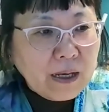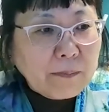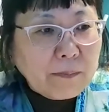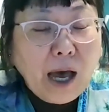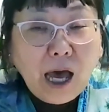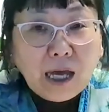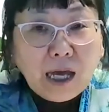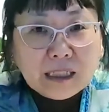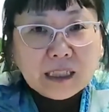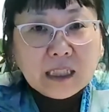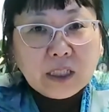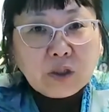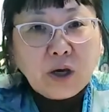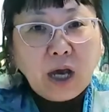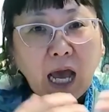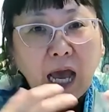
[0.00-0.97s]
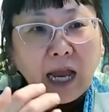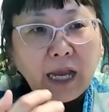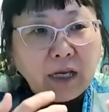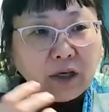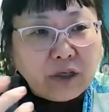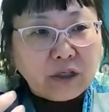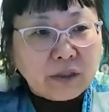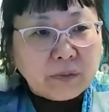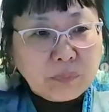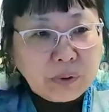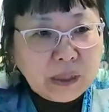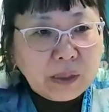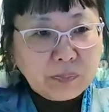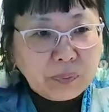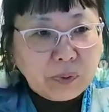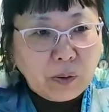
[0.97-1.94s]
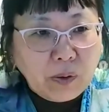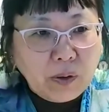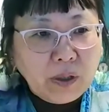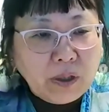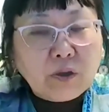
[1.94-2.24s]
But you hired people,